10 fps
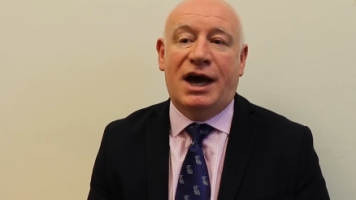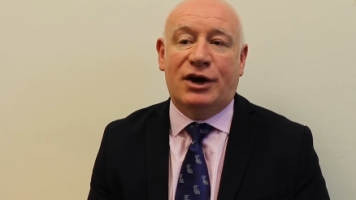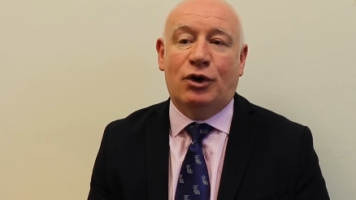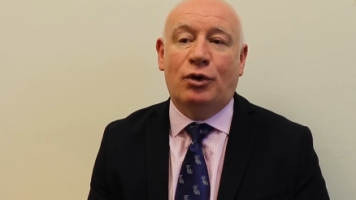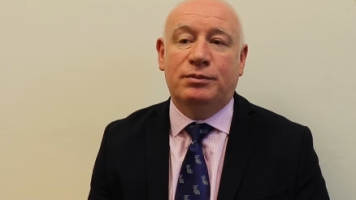
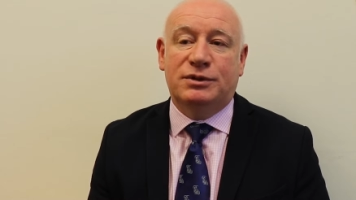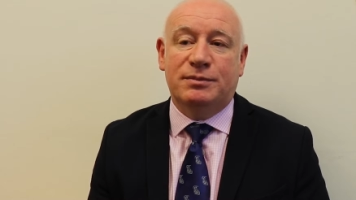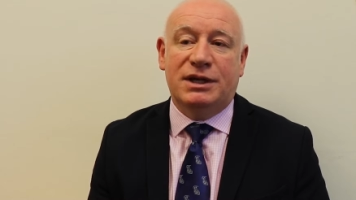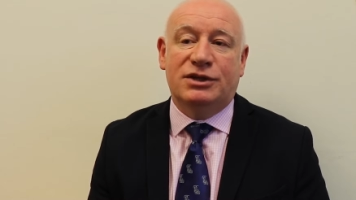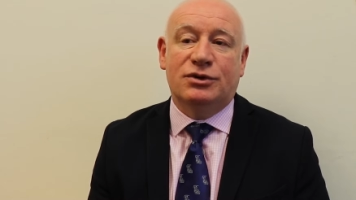and hope to
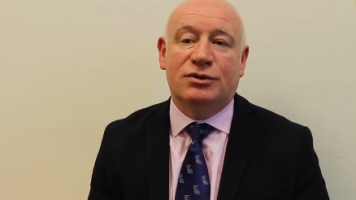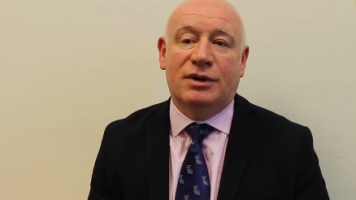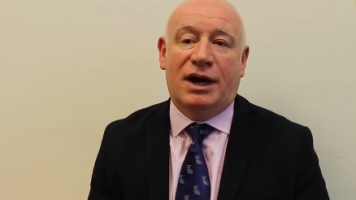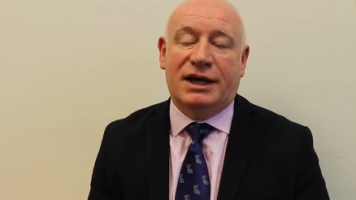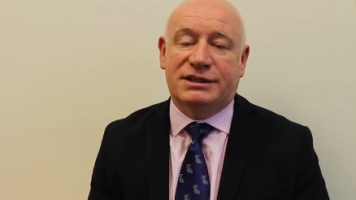meet you
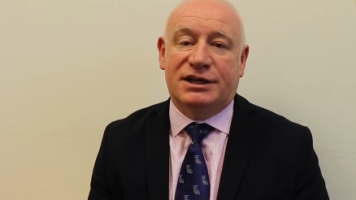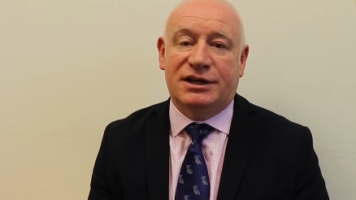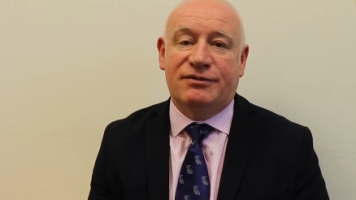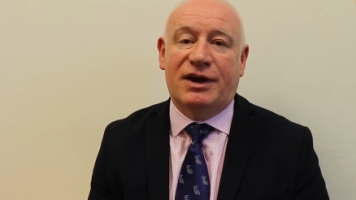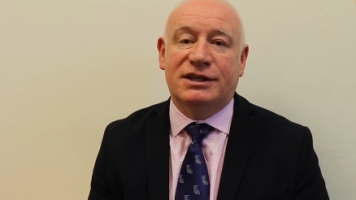at an
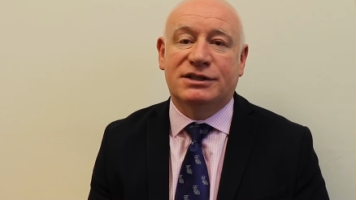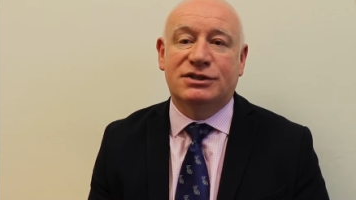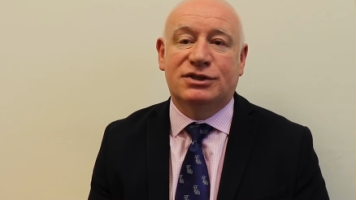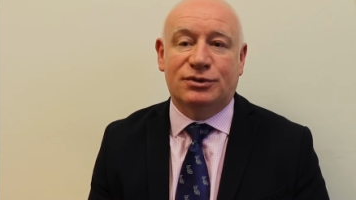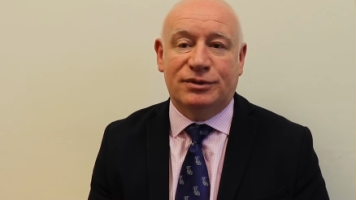event
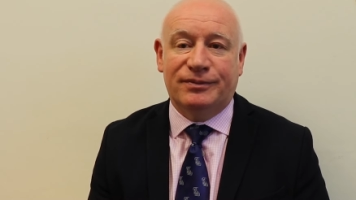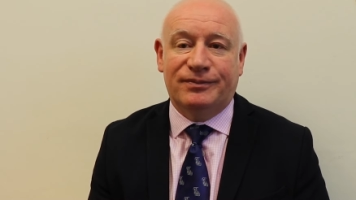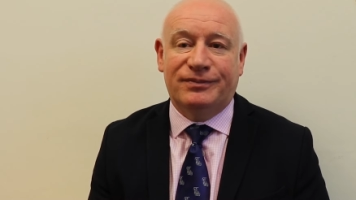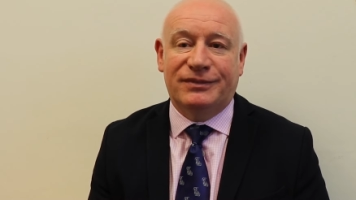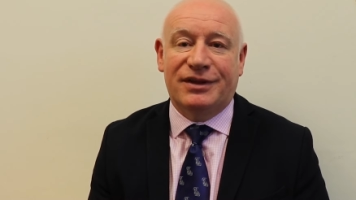soon.
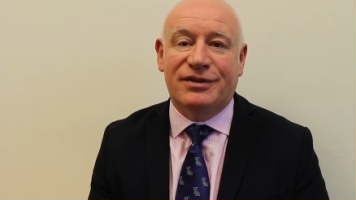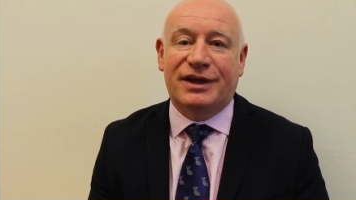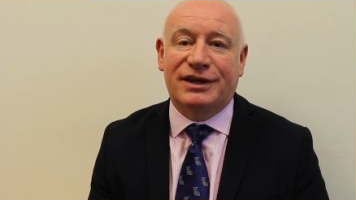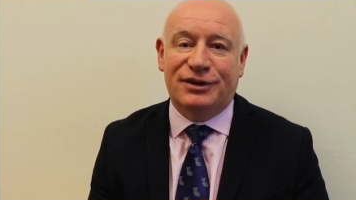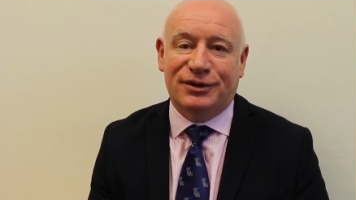
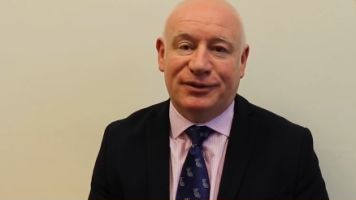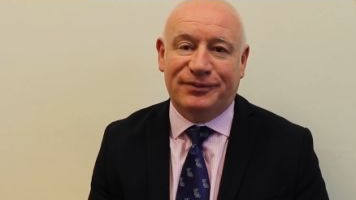Thank you.